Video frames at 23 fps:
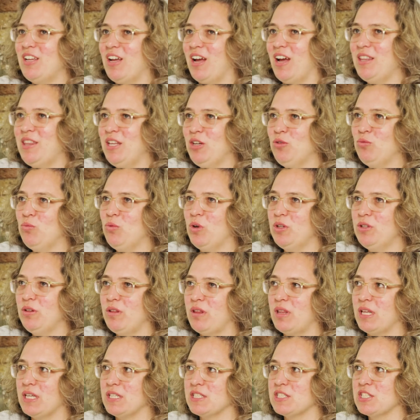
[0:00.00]
I think one of the
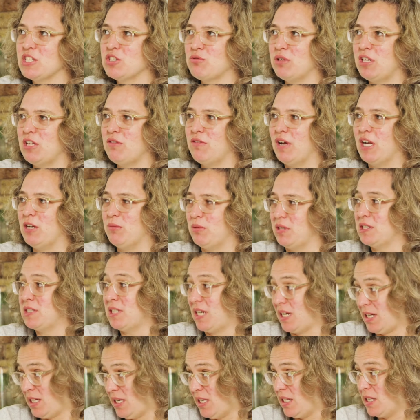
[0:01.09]
things that's really valuable,
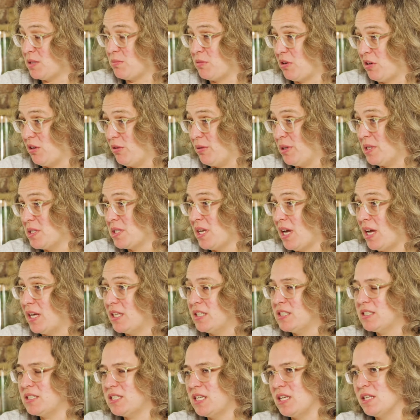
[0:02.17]
exactly as Marie-Louise
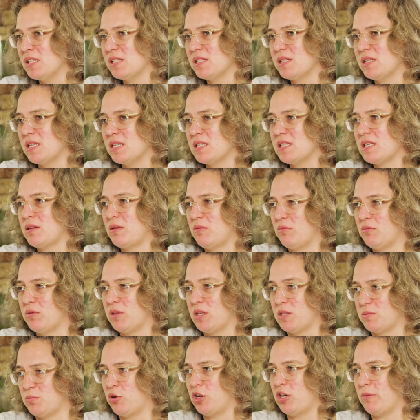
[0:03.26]
said, is
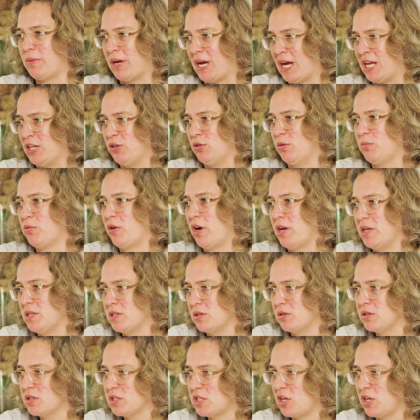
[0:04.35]
this point about annual appraisals.